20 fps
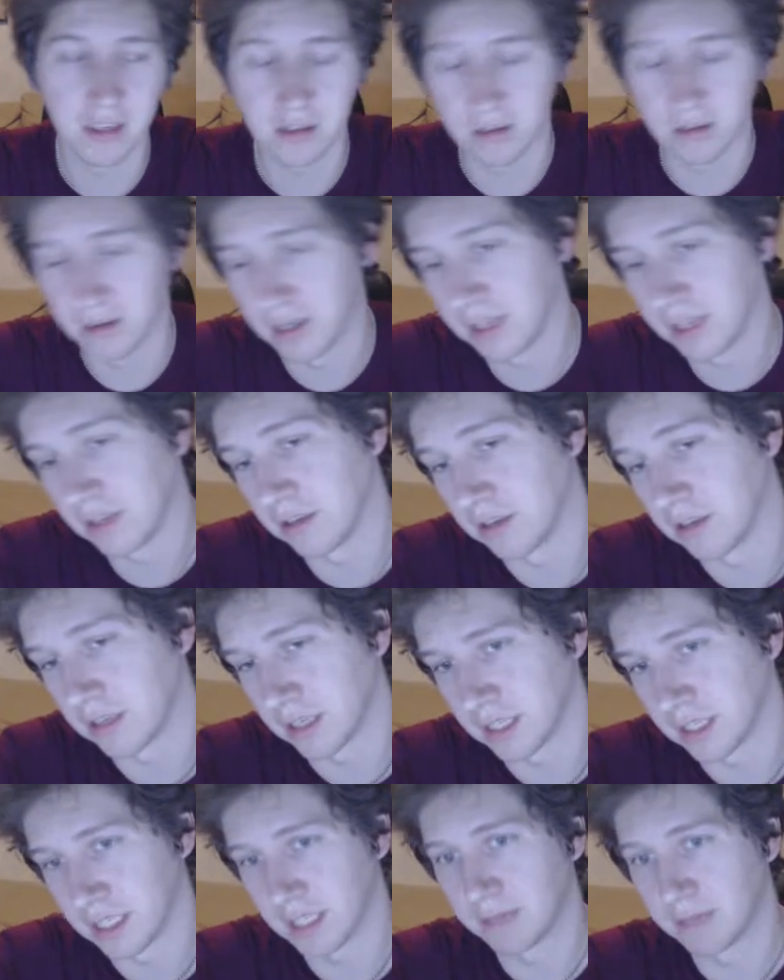So you need to
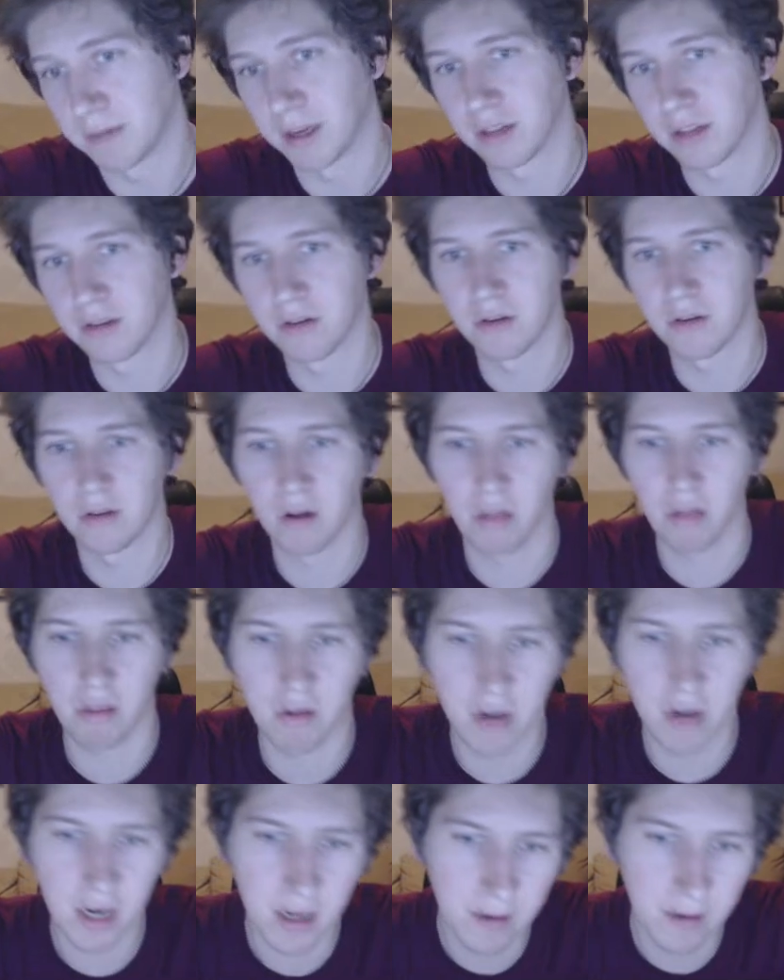succeed by 2 or
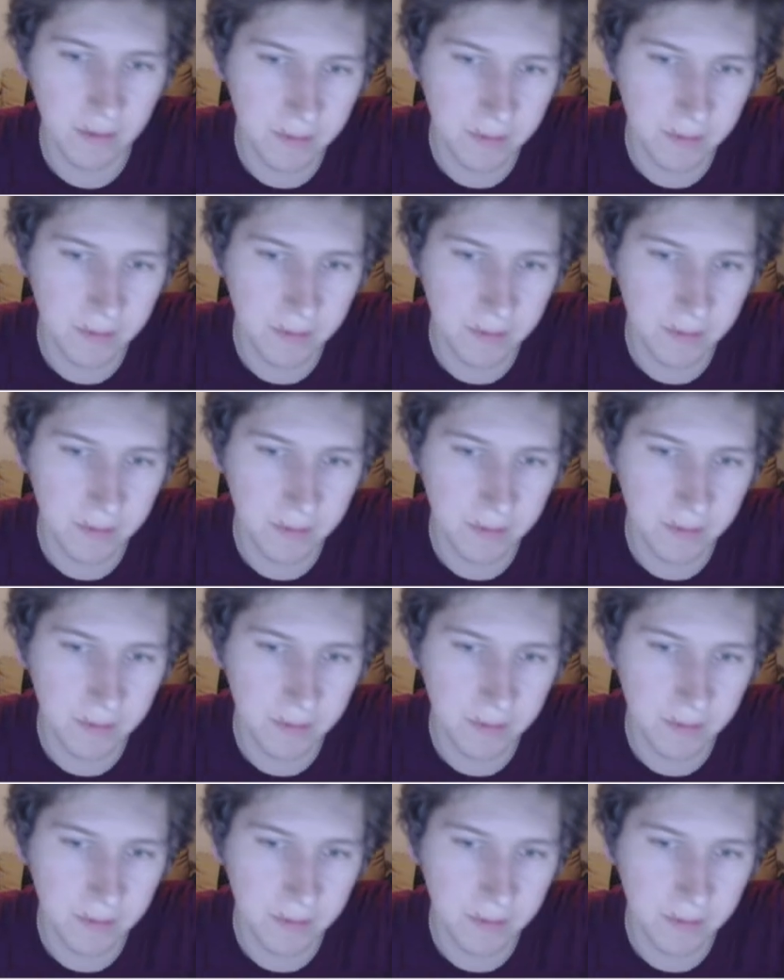3.